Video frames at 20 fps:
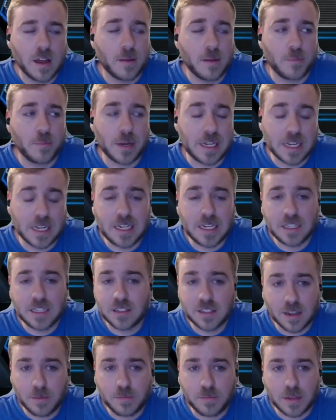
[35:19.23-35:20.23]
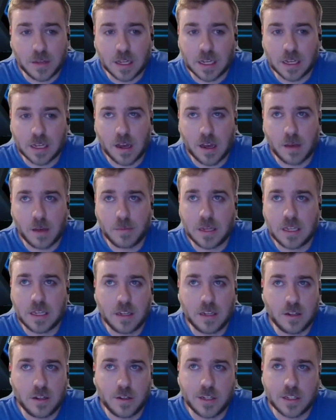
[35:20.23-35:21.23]
But you need something. I mean,
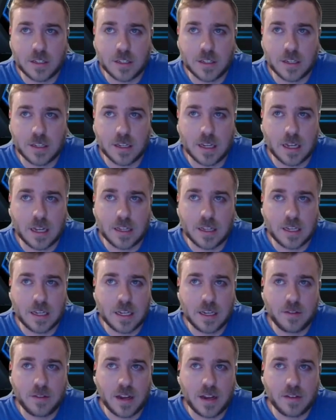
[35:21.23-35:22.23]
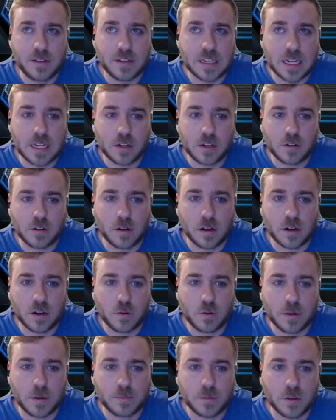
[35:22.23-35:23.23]
you just... And they didn't even have a Datacron
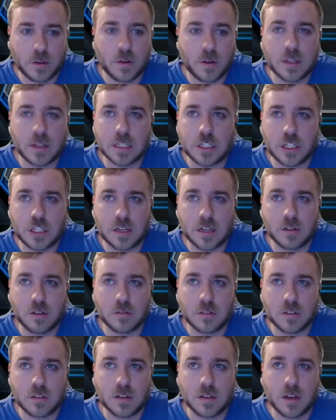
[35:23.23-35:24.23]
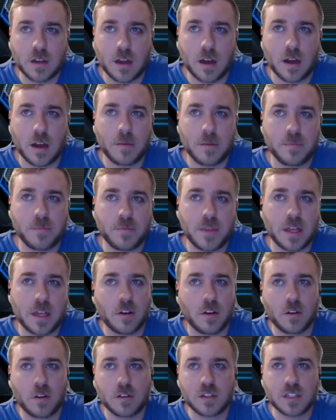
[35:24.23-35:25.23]
equipped on the Geos. They had the
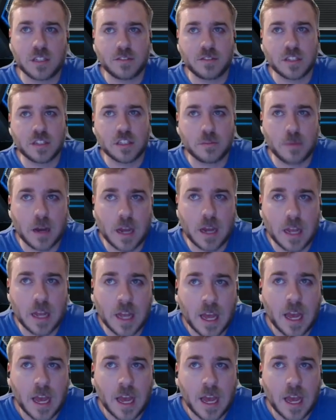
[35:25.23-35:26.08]
R7 Spy.